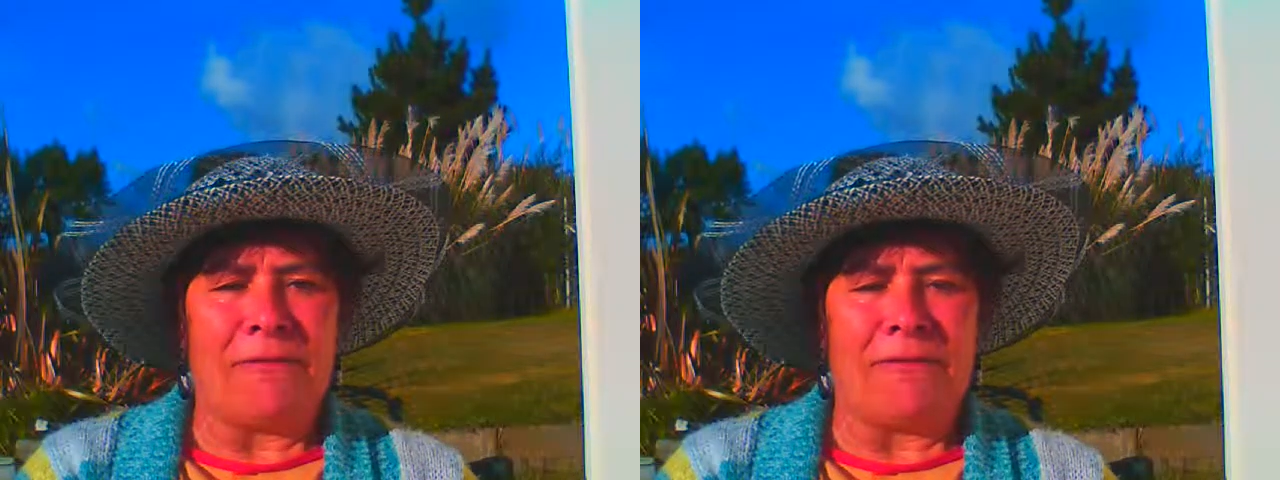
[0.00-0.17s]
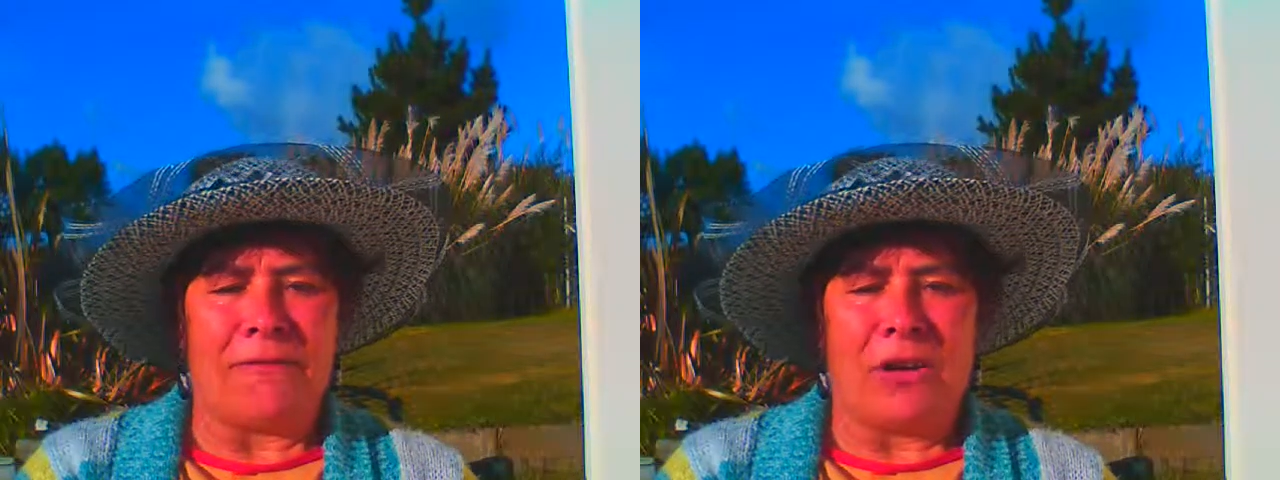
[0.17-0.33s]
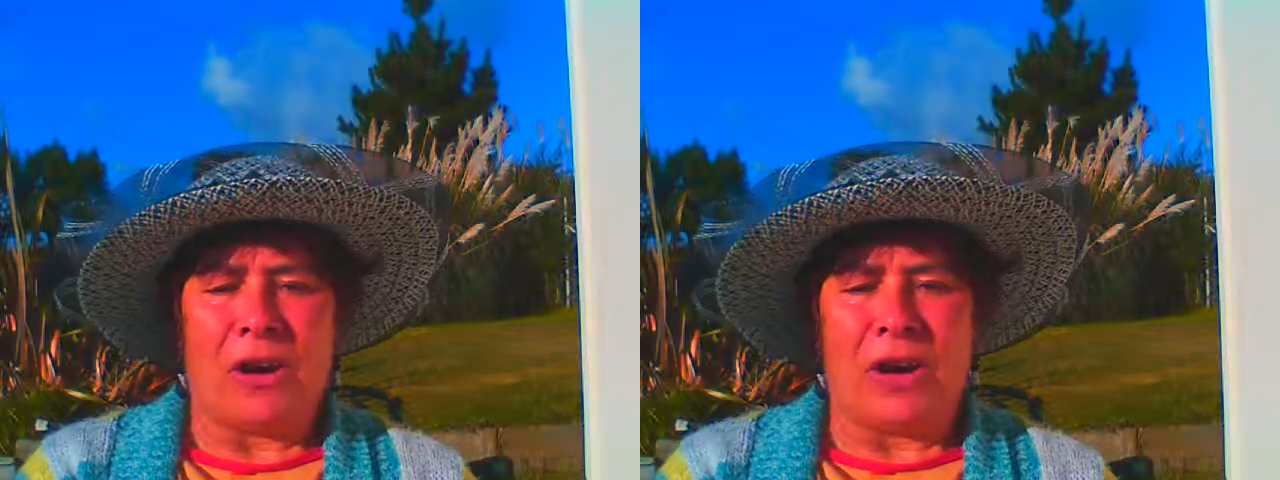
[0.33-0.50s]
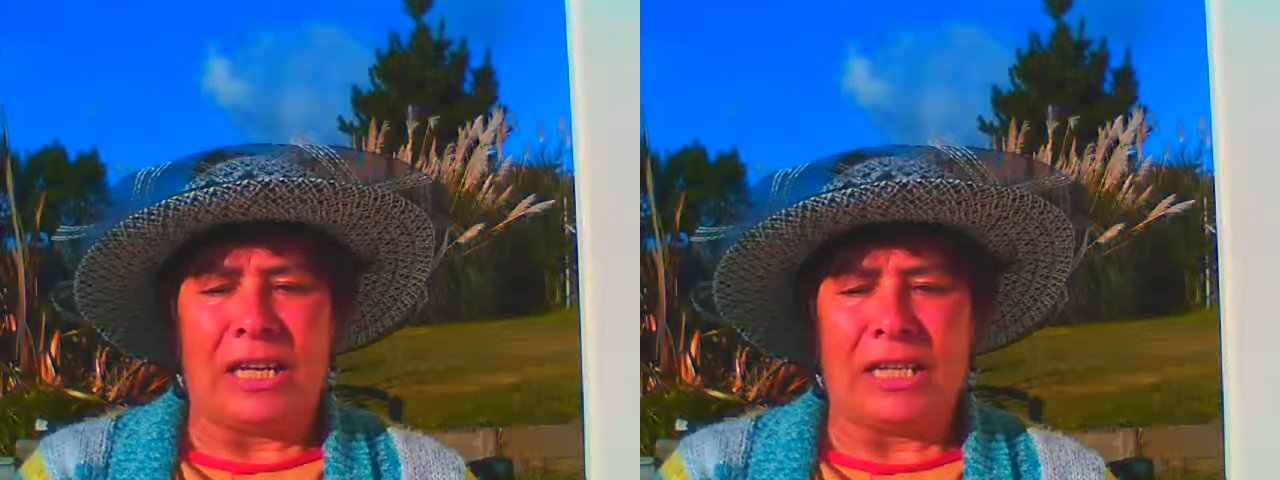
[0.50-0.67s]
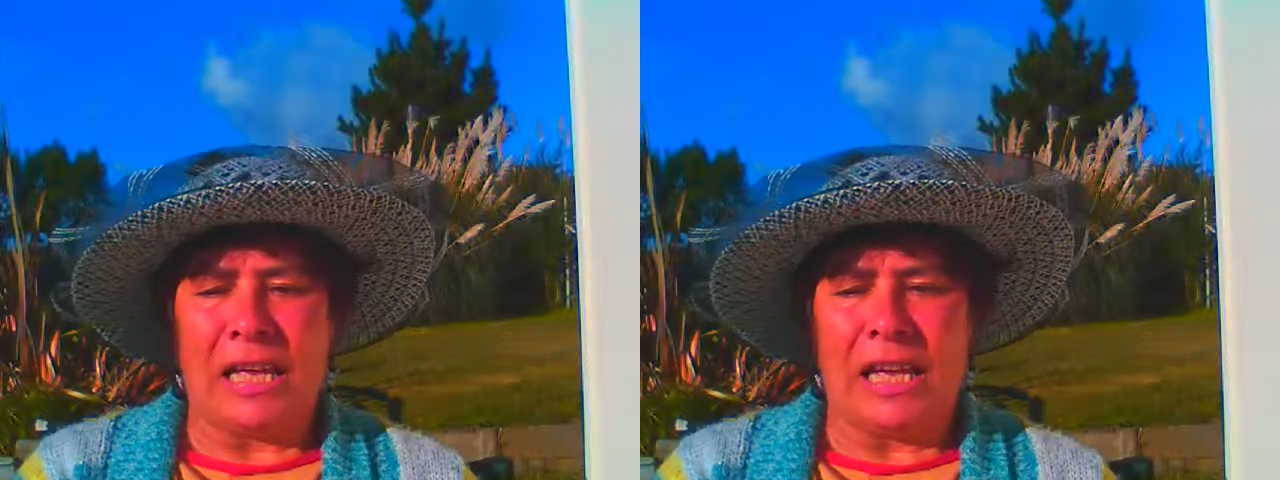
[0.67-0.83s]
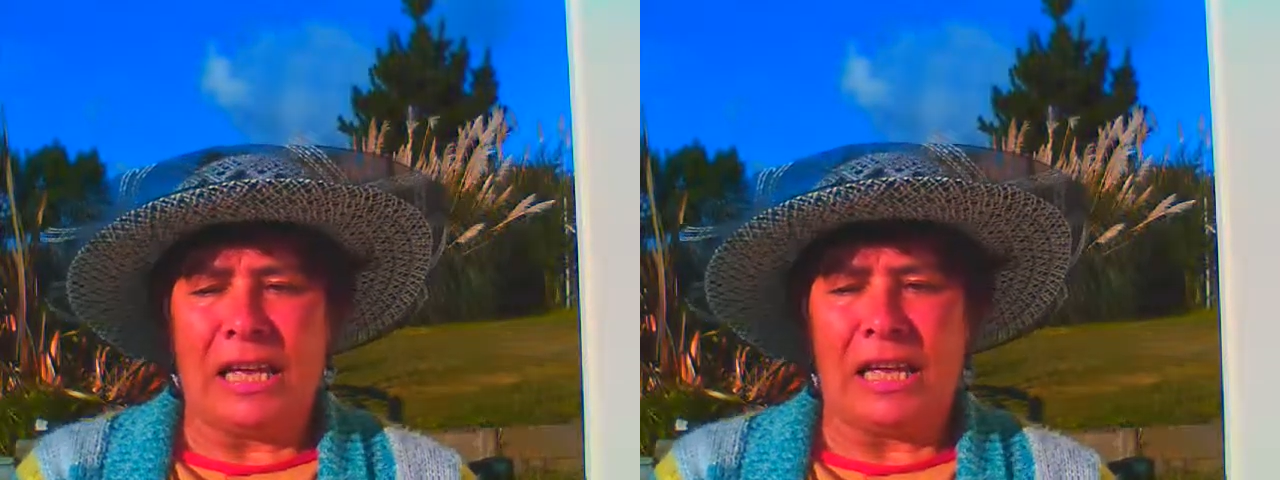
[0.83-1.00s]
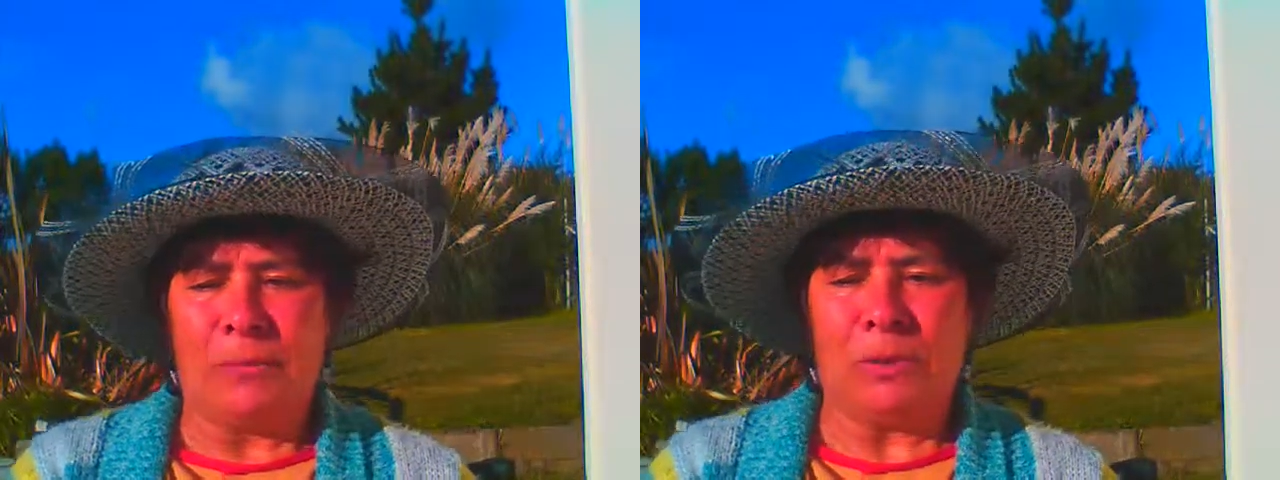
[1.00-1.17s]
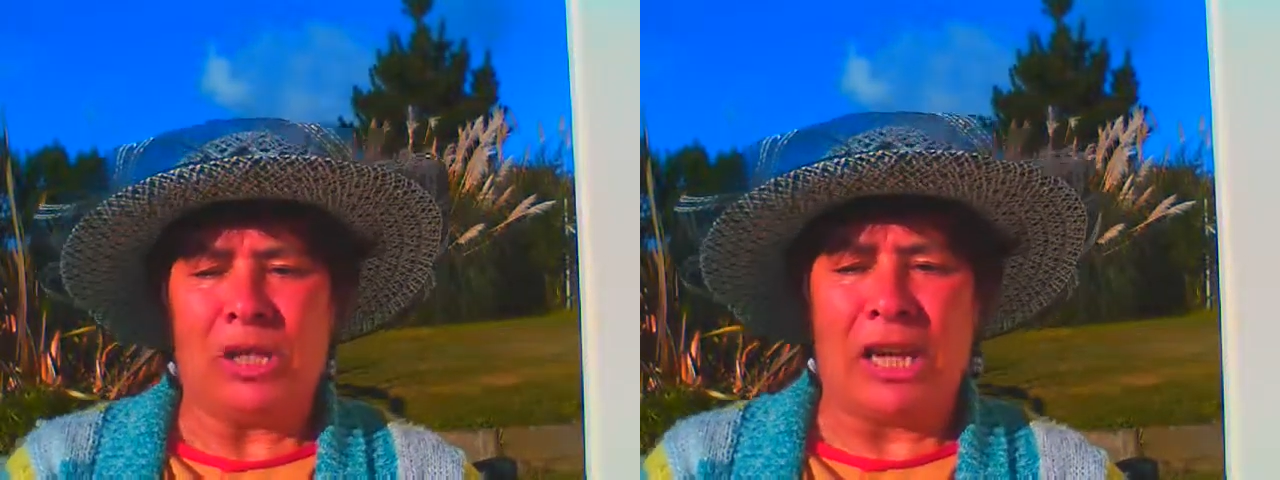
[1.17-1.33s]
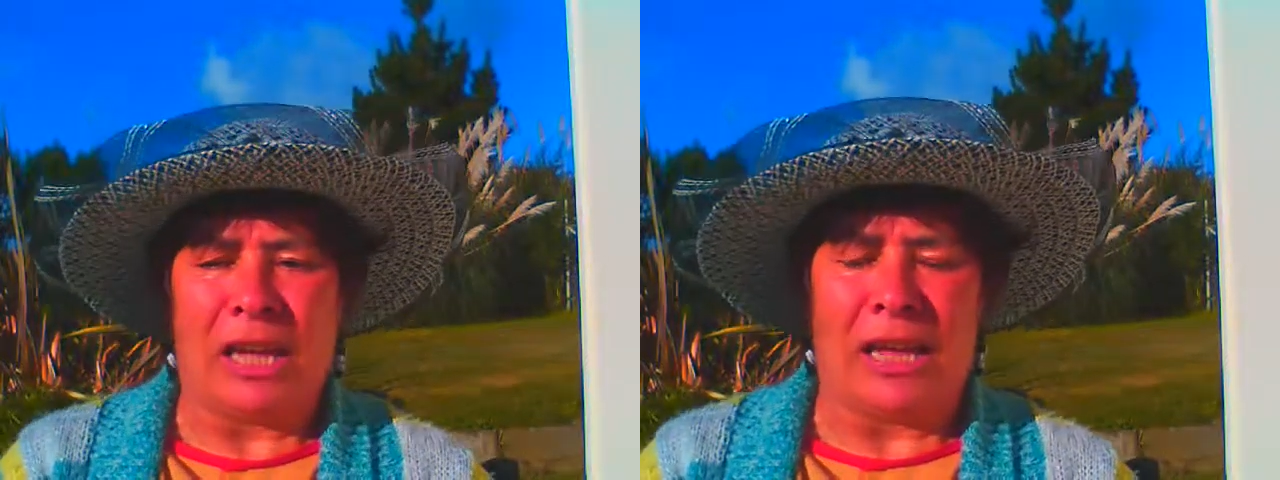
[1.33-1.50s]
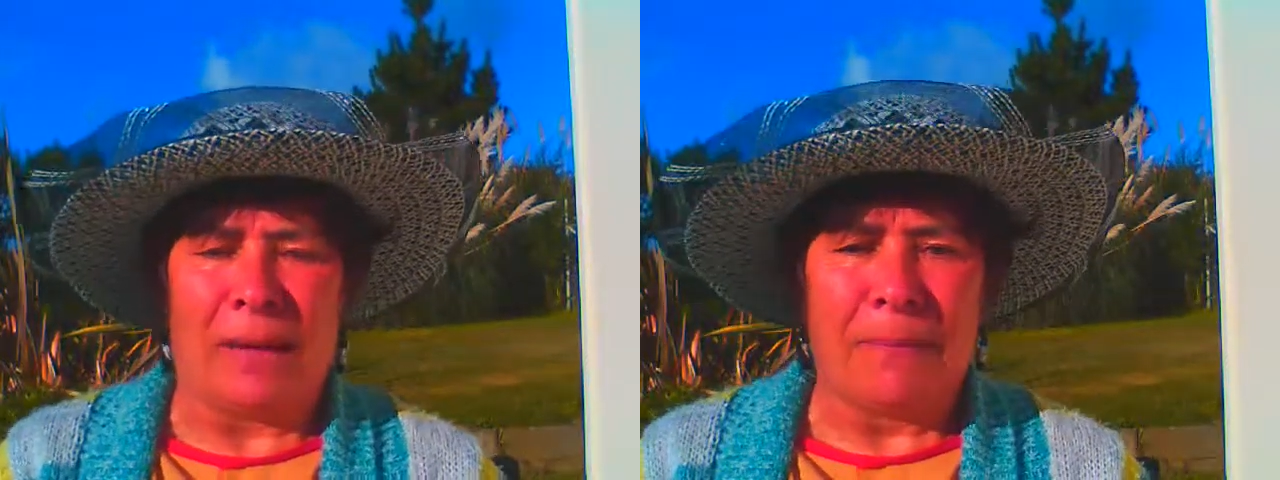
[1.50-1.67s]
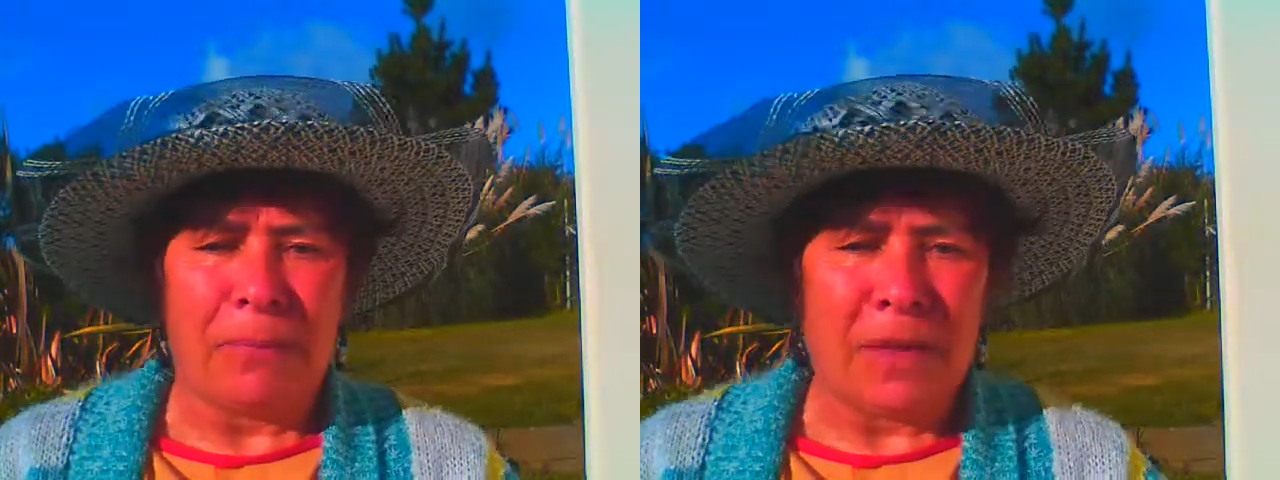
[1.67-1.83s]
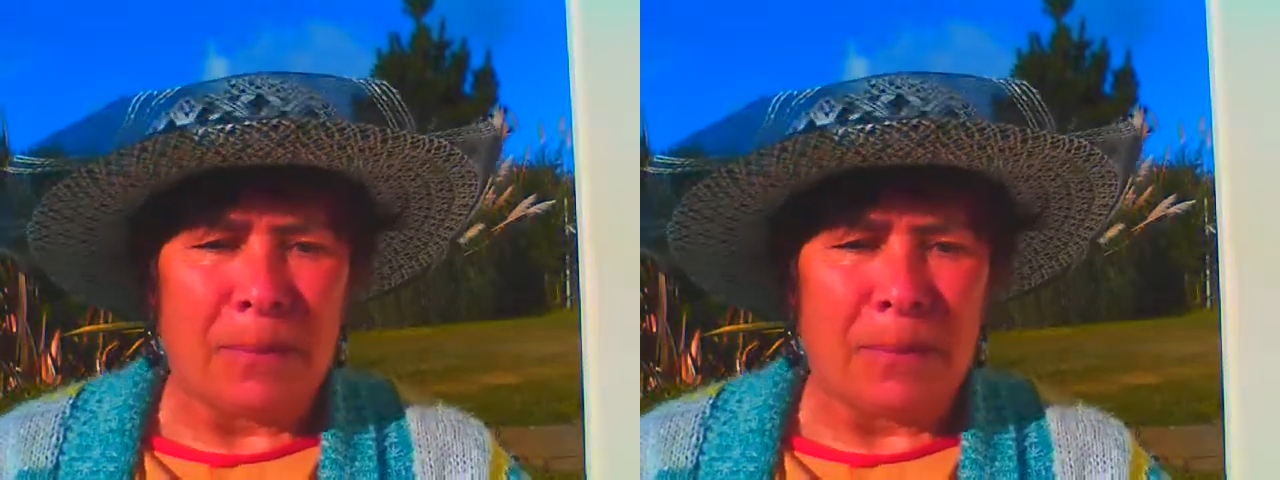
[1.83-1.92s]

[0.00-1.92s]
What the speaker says: fine armchair.